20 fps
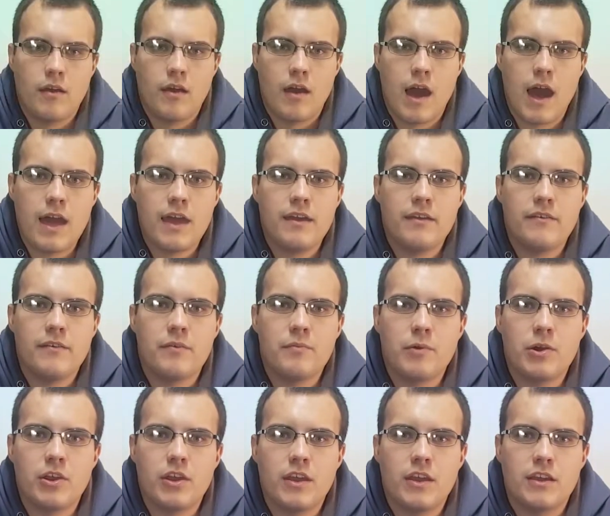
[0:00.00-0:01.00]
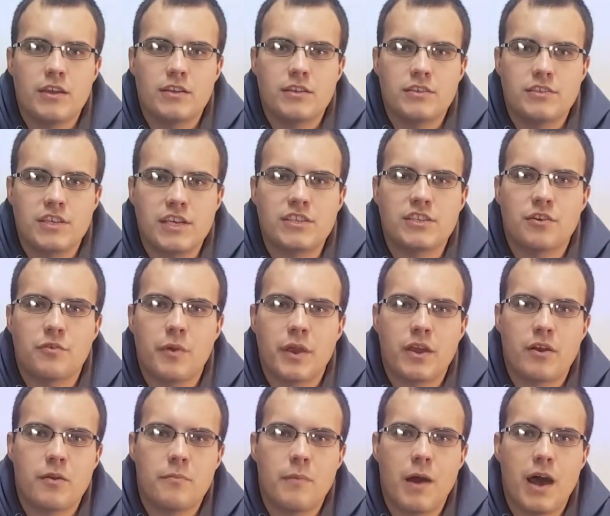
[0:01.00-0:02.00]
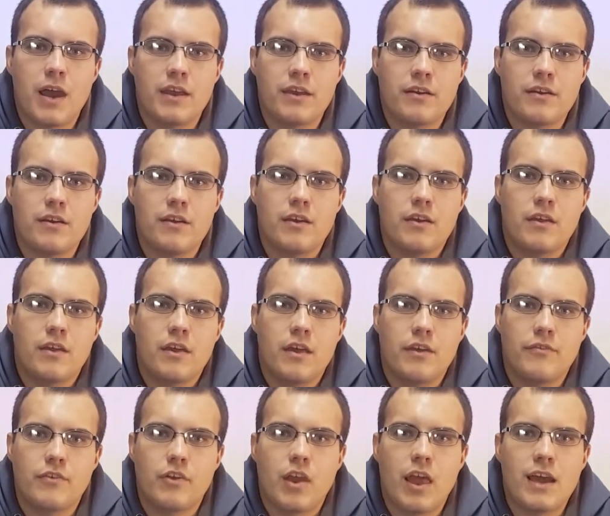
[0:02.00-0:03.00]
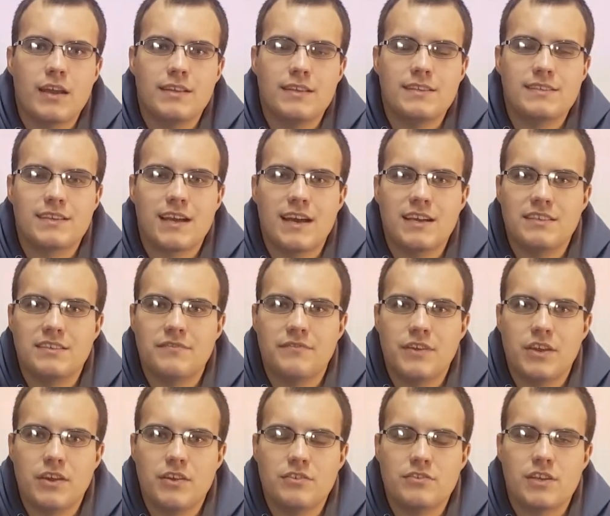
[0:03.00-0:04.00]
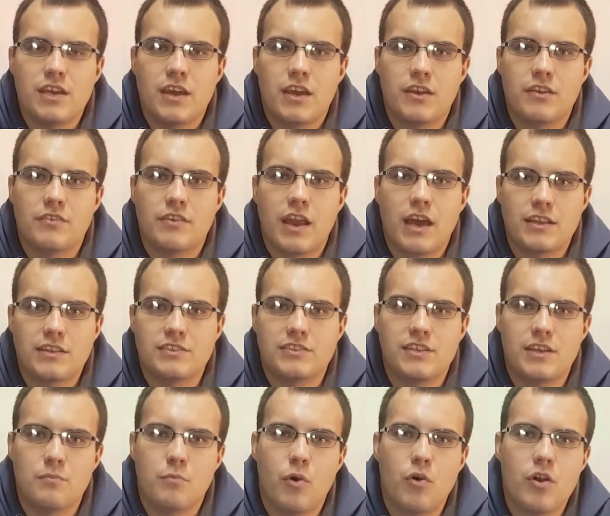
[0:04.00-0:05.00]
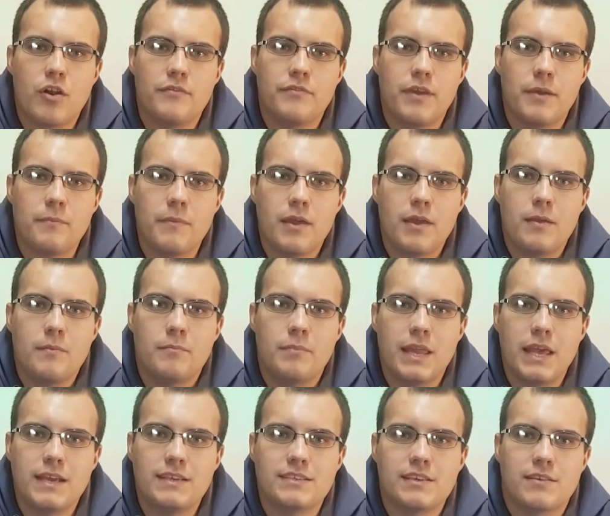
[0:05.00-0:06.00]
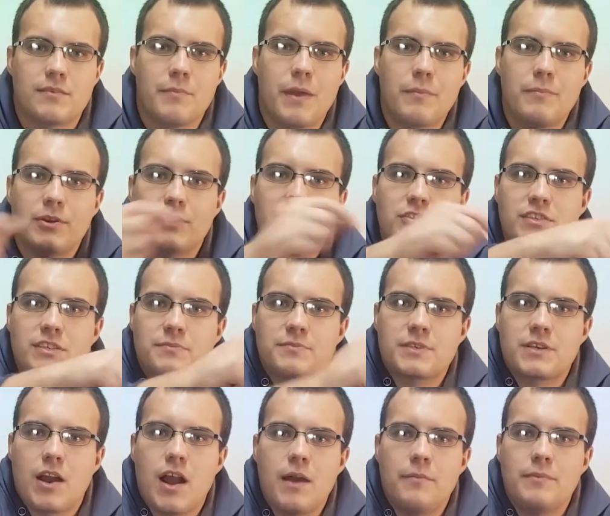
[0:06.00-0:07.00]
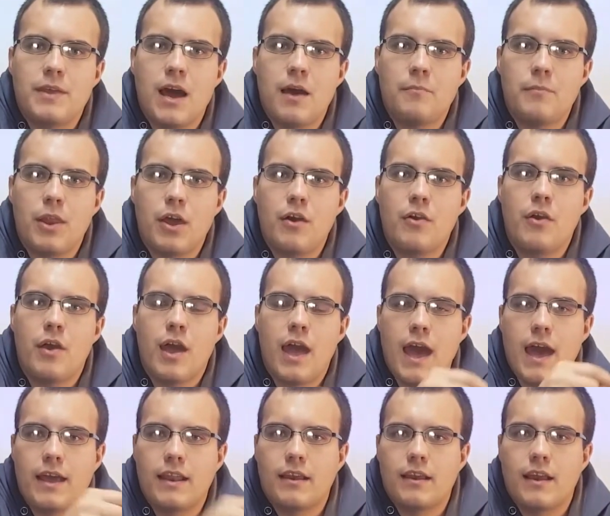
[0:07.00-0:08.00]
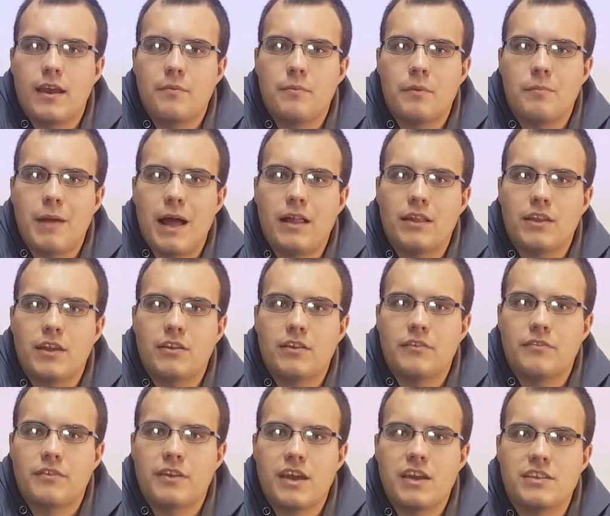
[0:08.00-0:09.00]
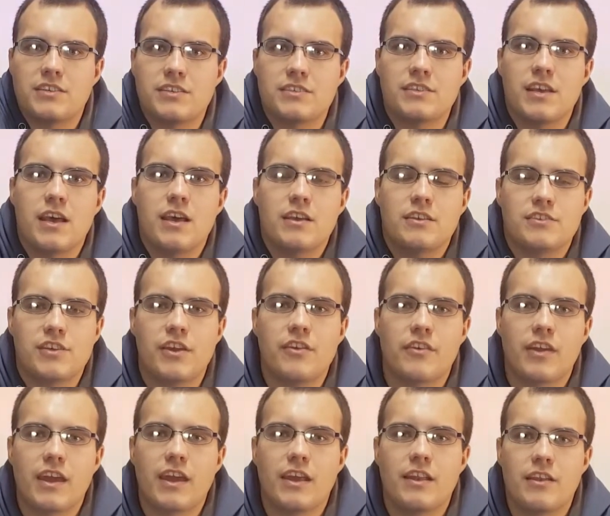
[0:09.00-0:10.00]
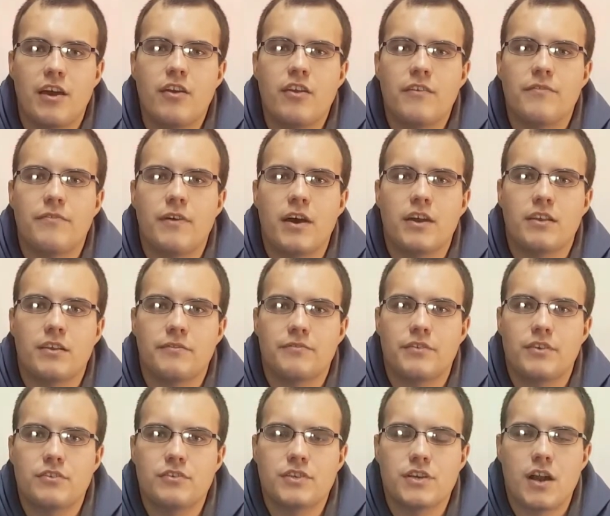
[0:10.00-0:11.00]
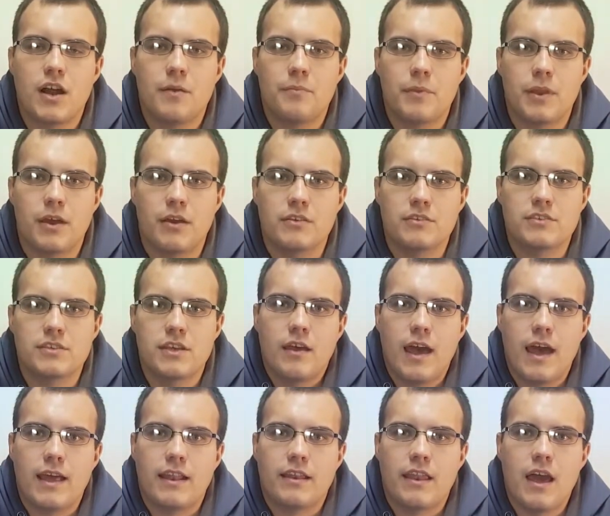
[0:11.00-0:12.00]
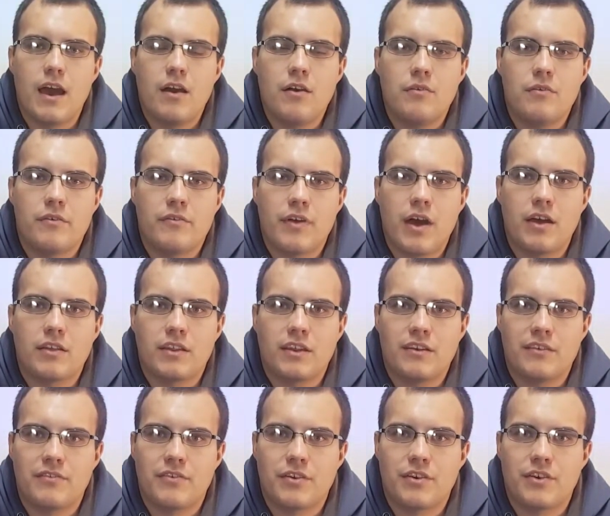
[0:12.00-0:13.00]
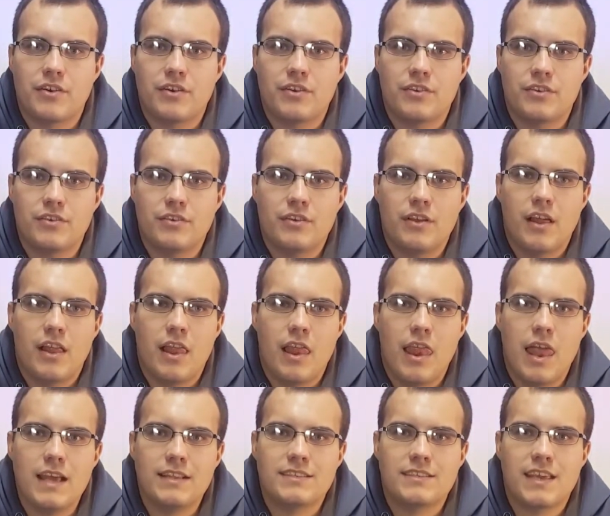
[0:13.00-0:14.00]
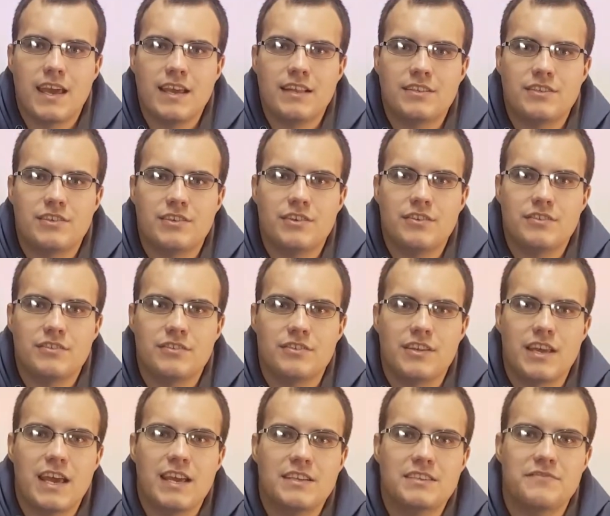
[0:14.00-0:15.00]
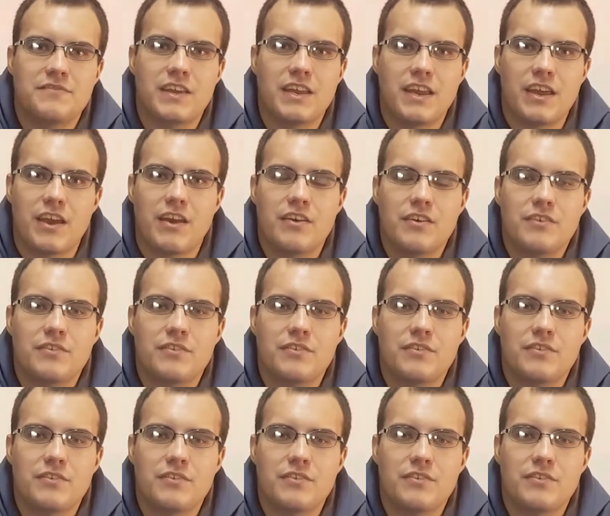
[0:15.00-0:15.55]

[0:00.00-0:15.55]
Hey everybody, just a quick reminder, if you like these kinds of videos and you'd like to see more of them, please remember to subscribe down below and enable bell notifications so you can get notified of future uploads. And now, without any further ado, let's get to today's video.